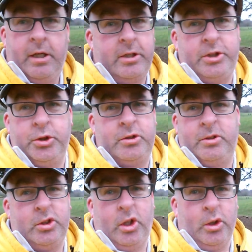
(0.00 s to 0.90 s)
It's
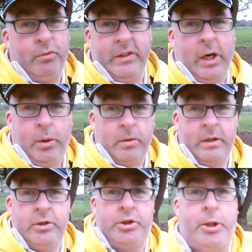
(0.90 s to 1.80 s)
just a lovely hole.
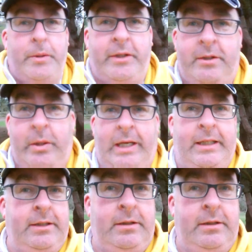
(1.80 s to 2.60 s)
I'll just show it you quickly.